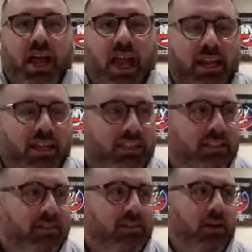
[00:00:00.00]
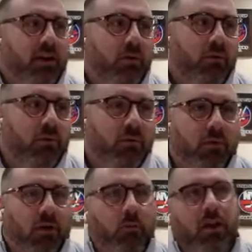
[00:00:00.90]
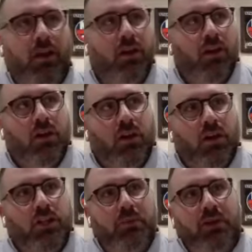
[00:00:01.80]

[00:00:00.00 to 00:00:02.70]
And it's, do